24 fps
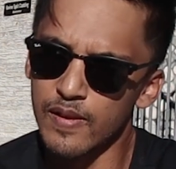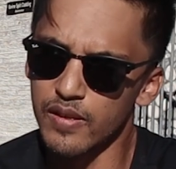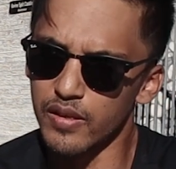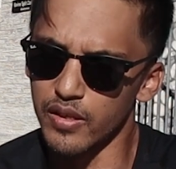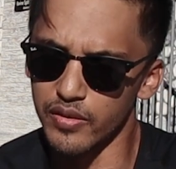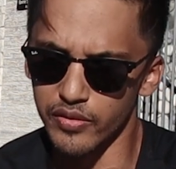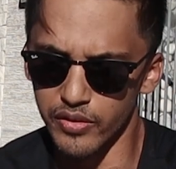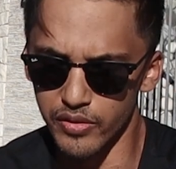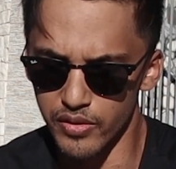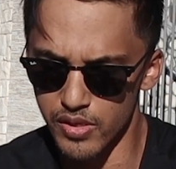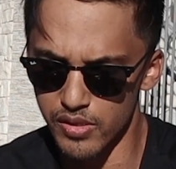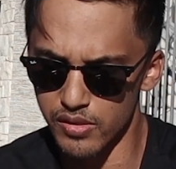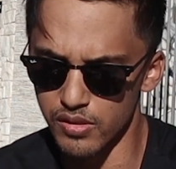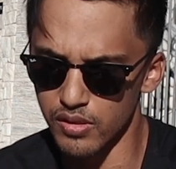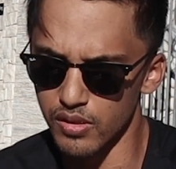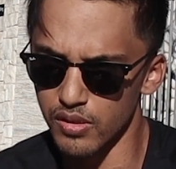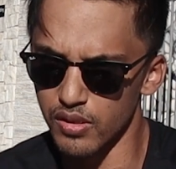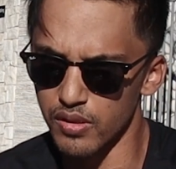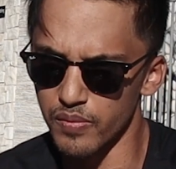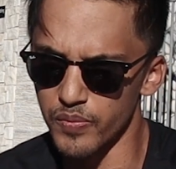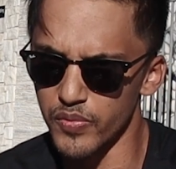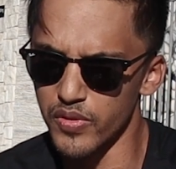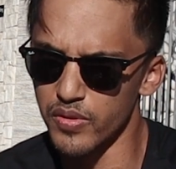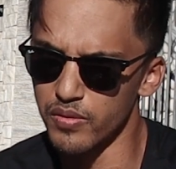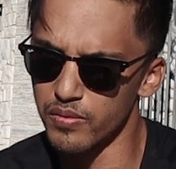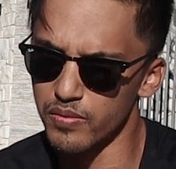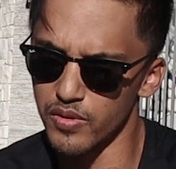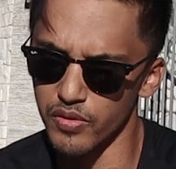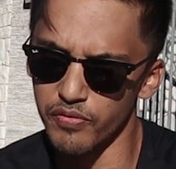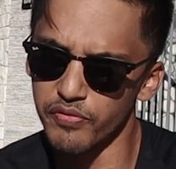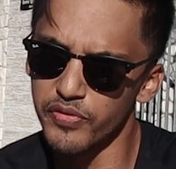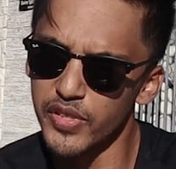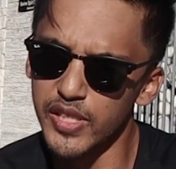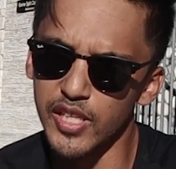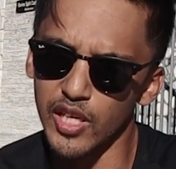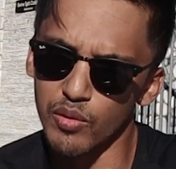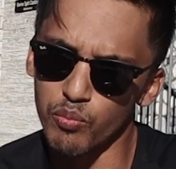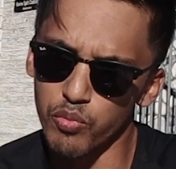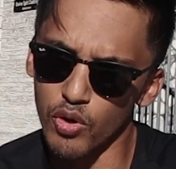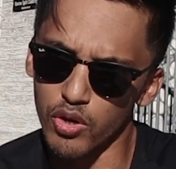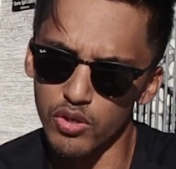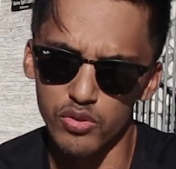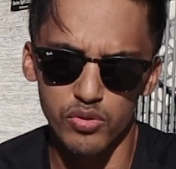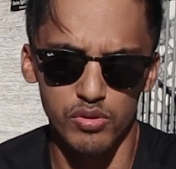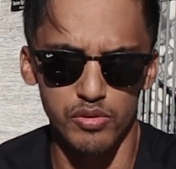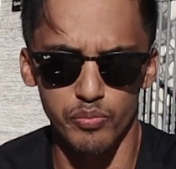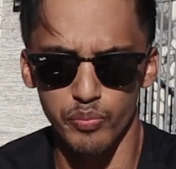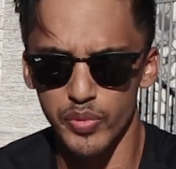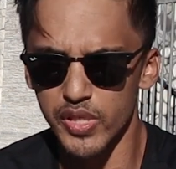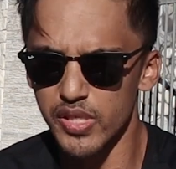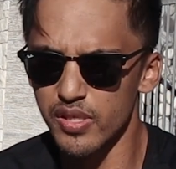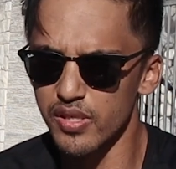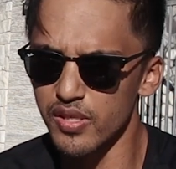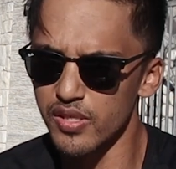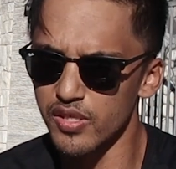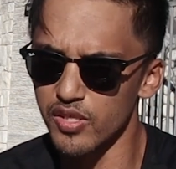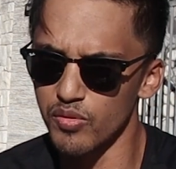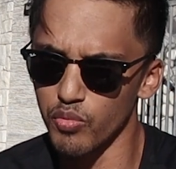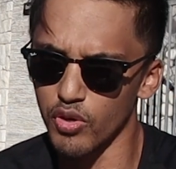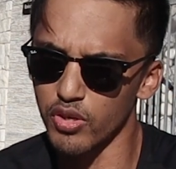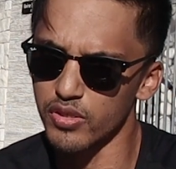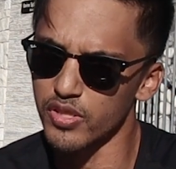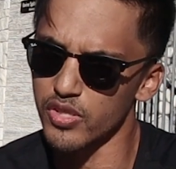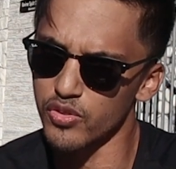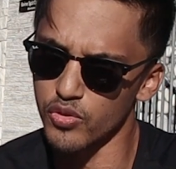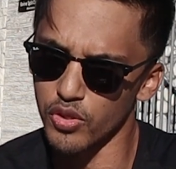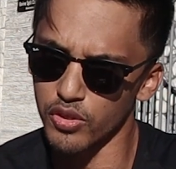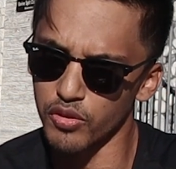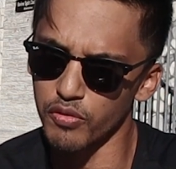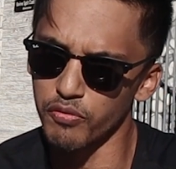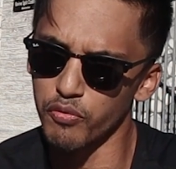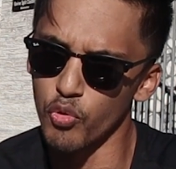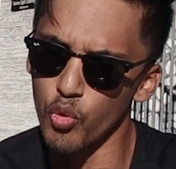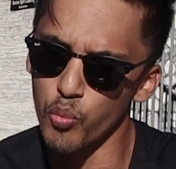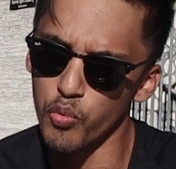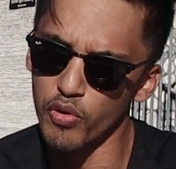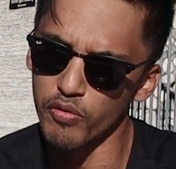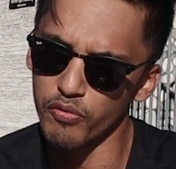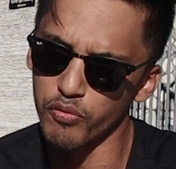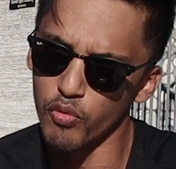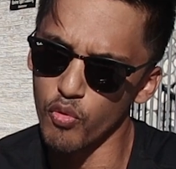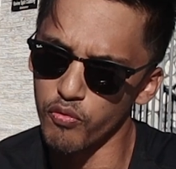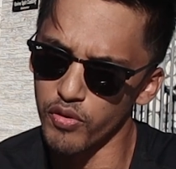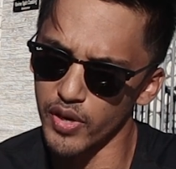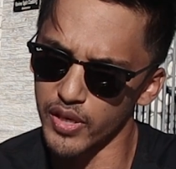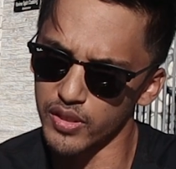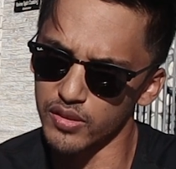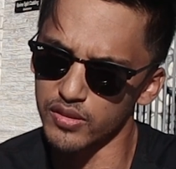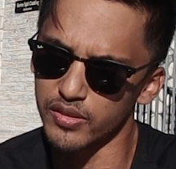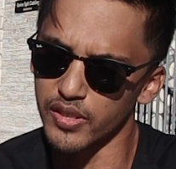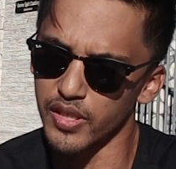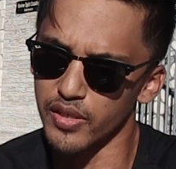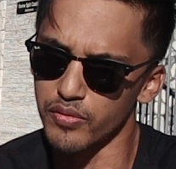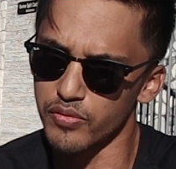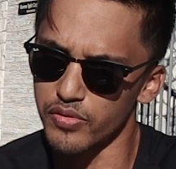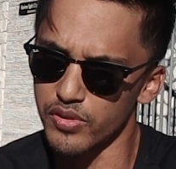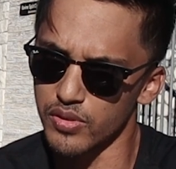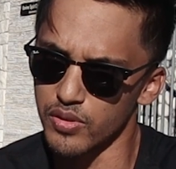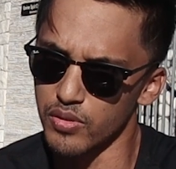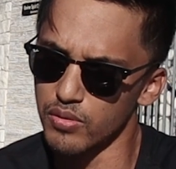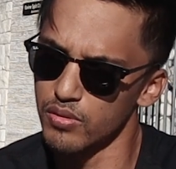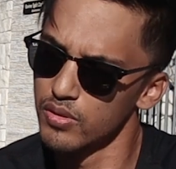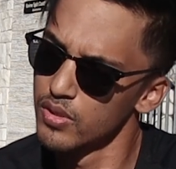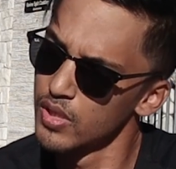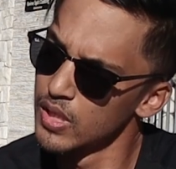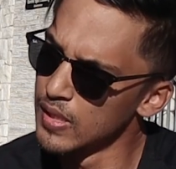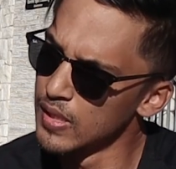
And then there's the VTEC box, or the B16 box, it's got the 4.4 final drive. So